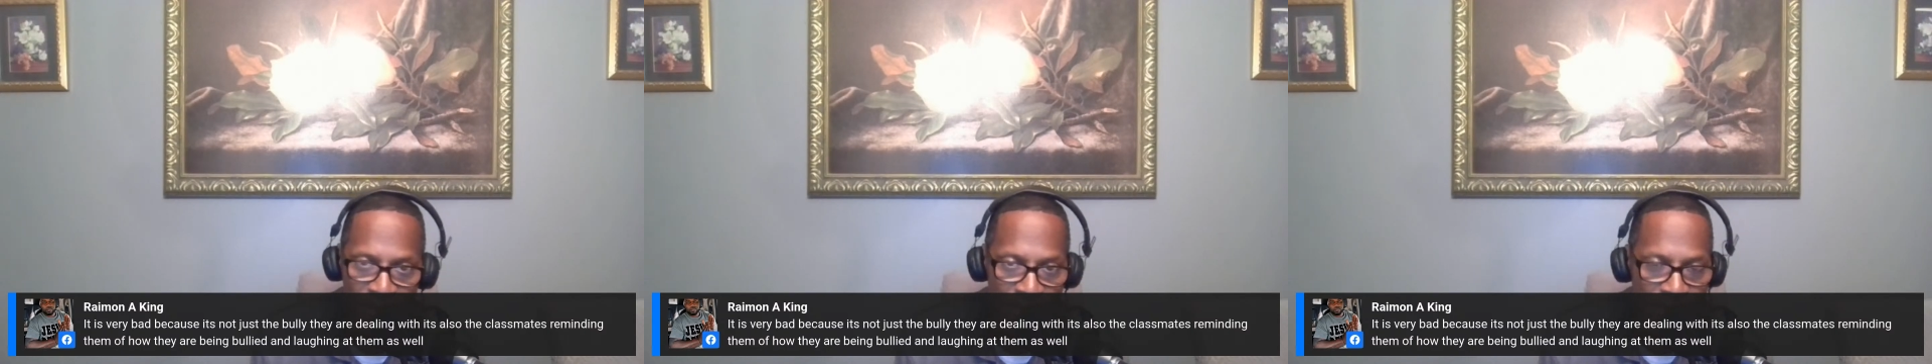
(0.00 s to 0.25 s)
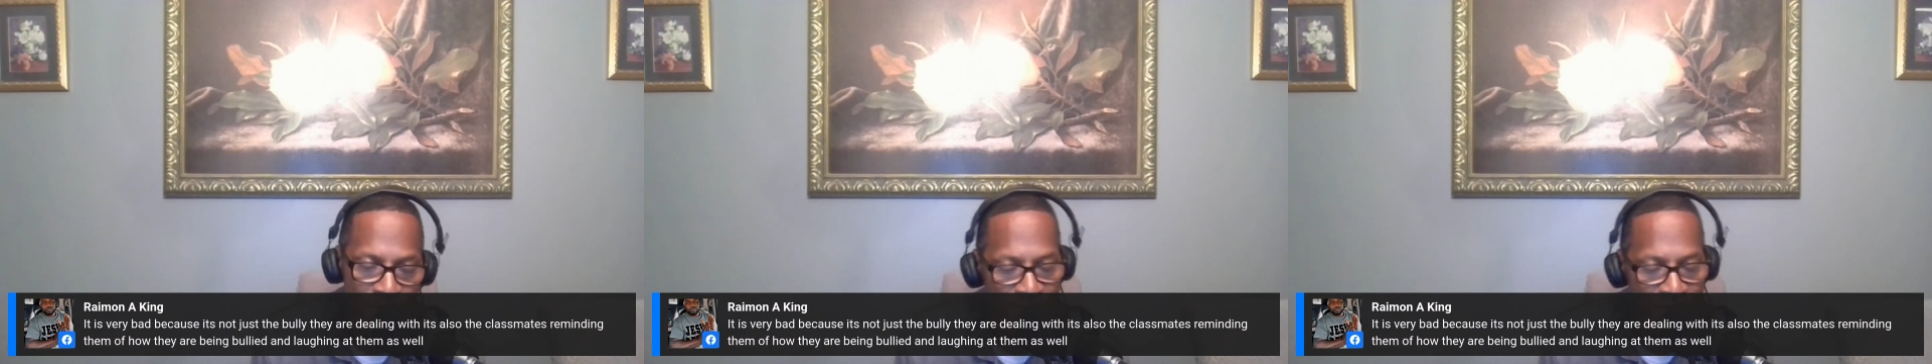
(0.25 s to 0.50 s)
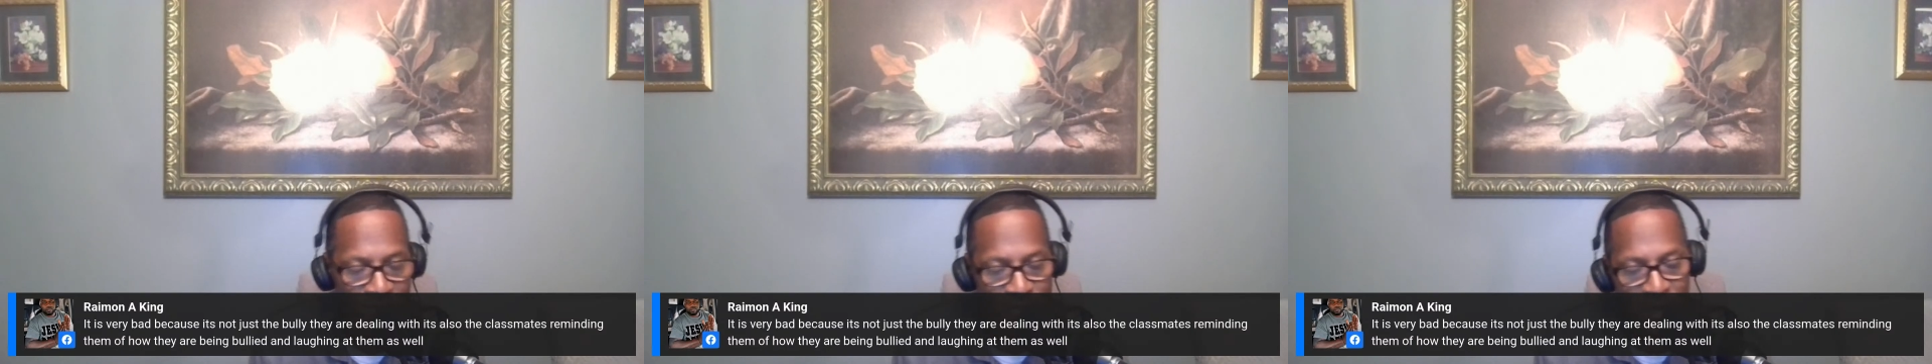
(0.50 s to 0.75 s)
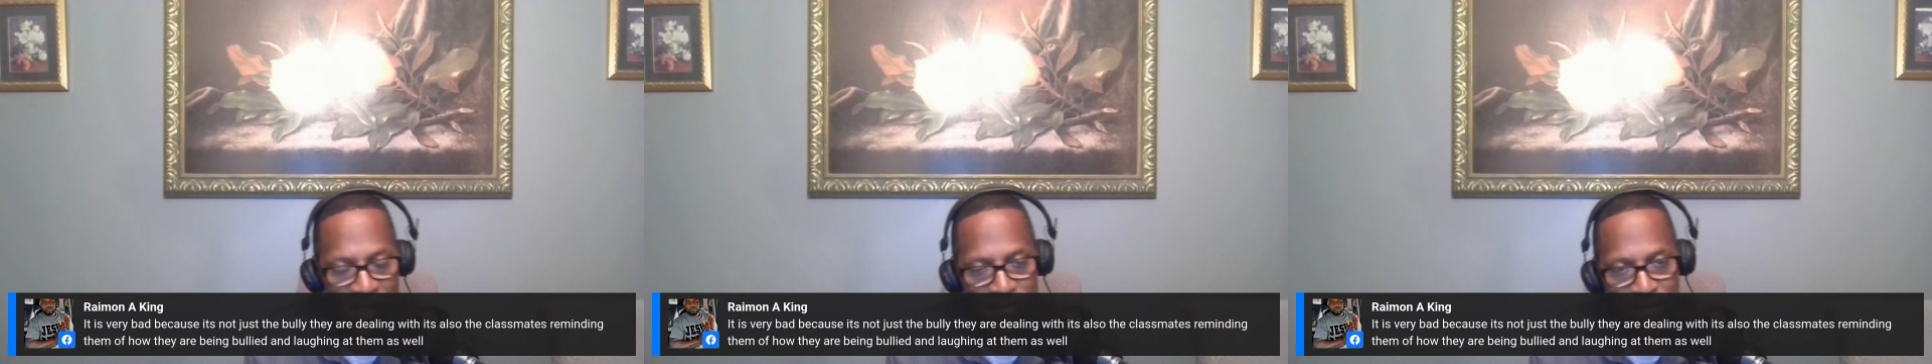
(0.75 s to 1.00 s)
Huckabuck talked
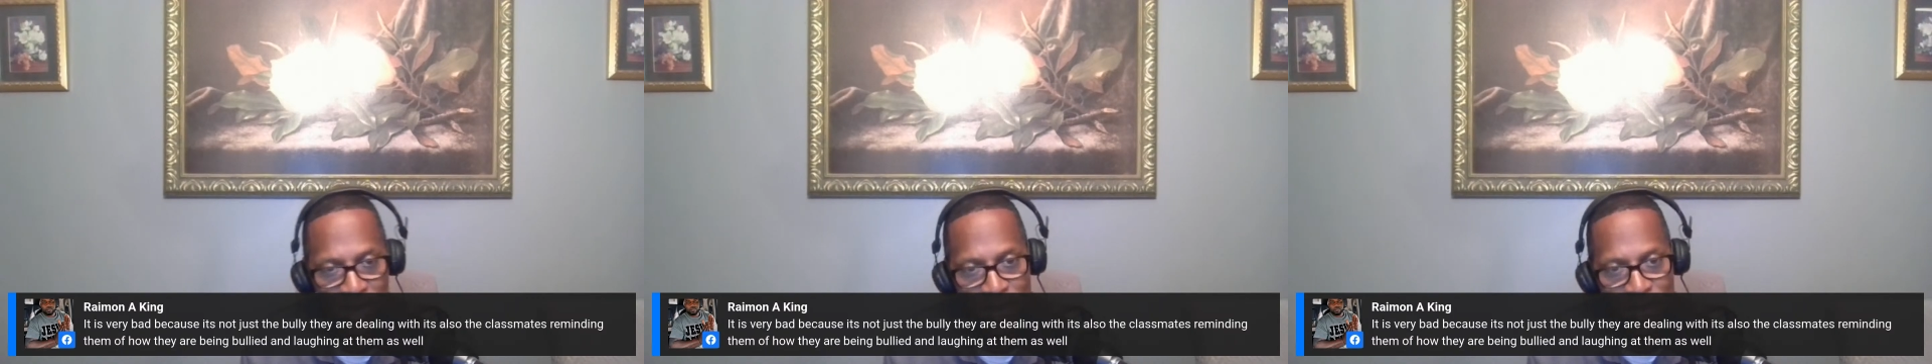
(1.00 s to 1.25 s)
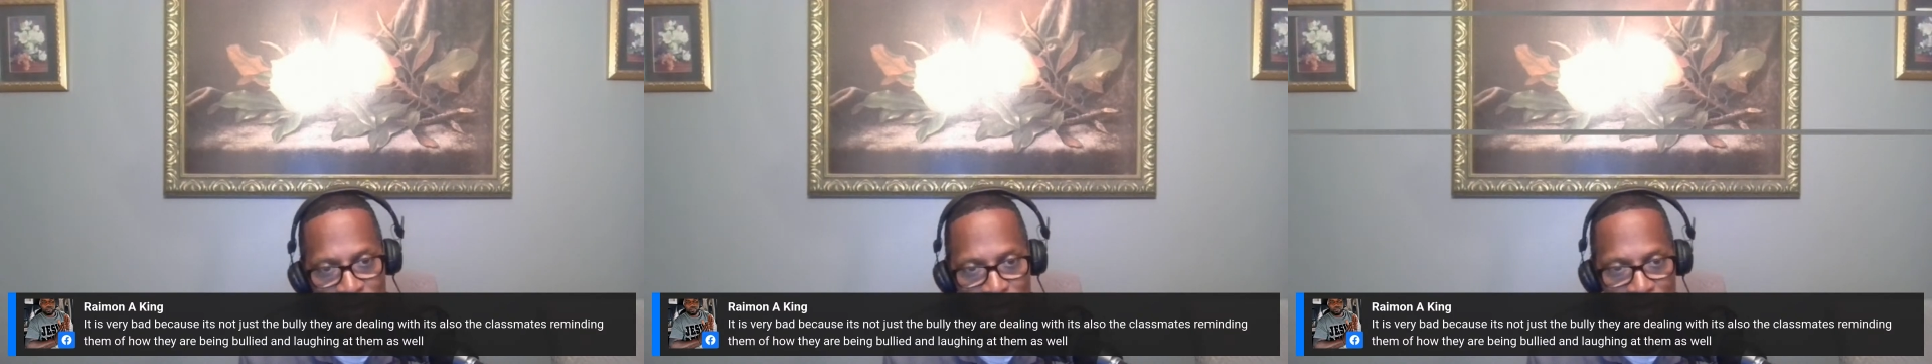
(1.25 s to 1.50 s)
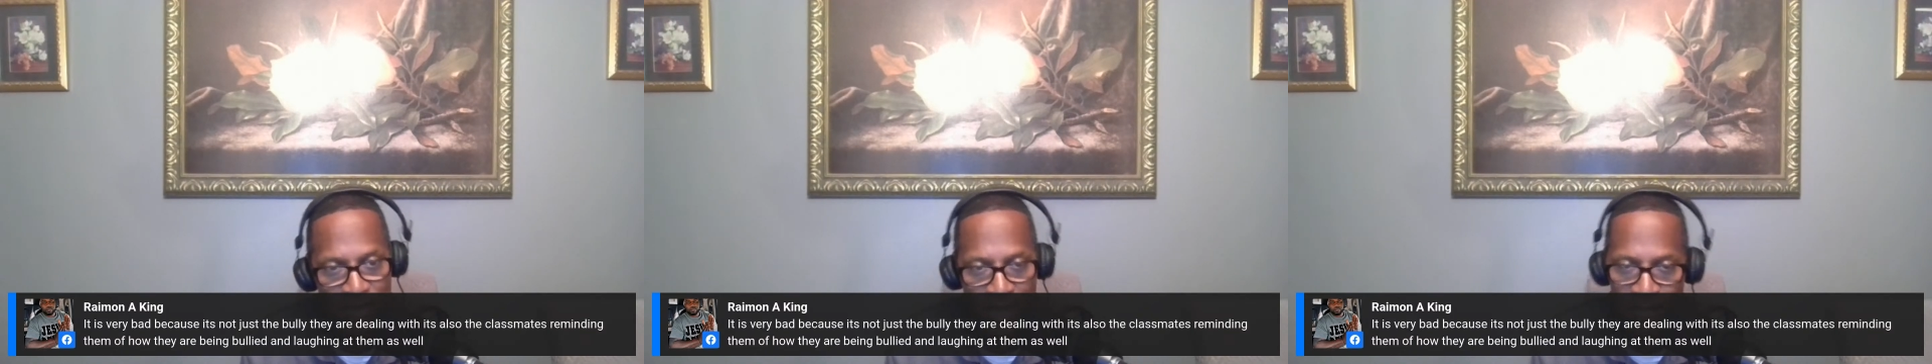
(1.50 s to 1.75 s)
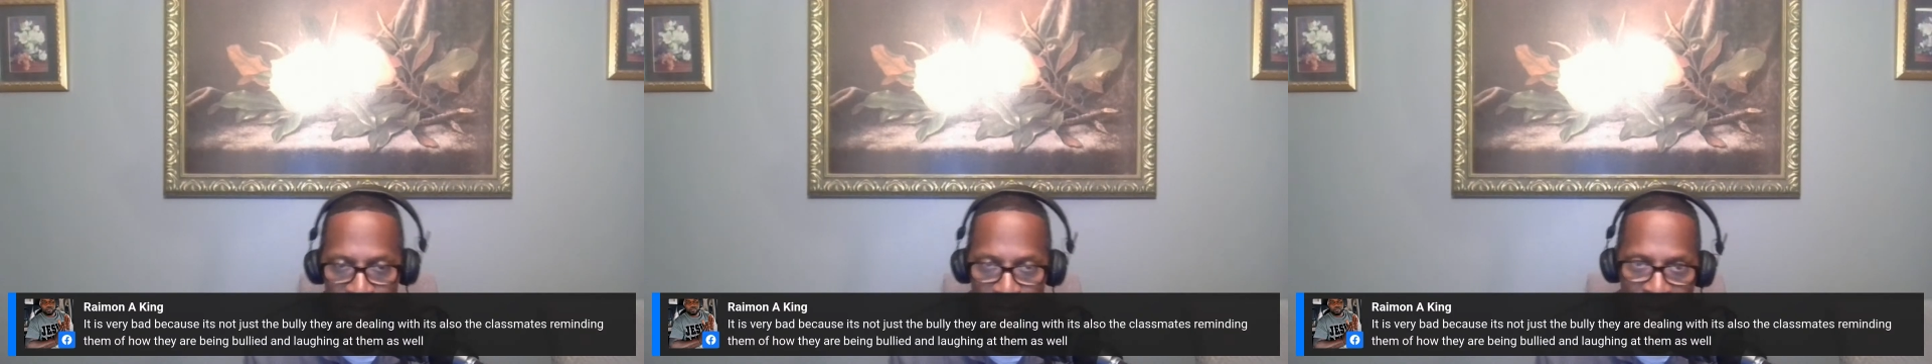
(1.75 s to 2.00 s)
about his mom. Huckabuck
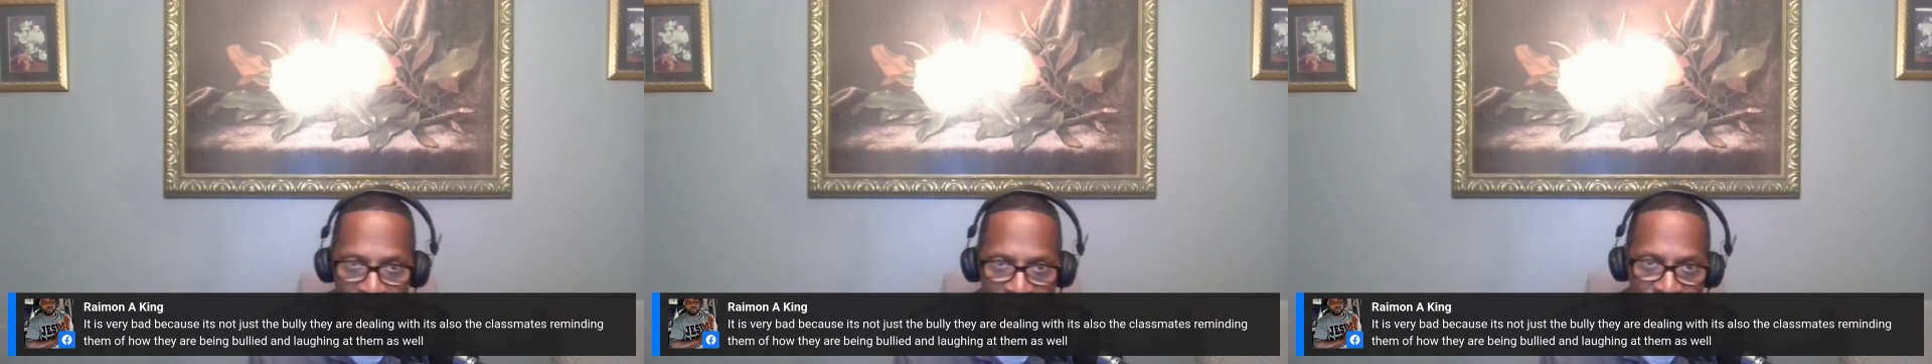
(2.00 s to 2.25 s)
slapped him in the back.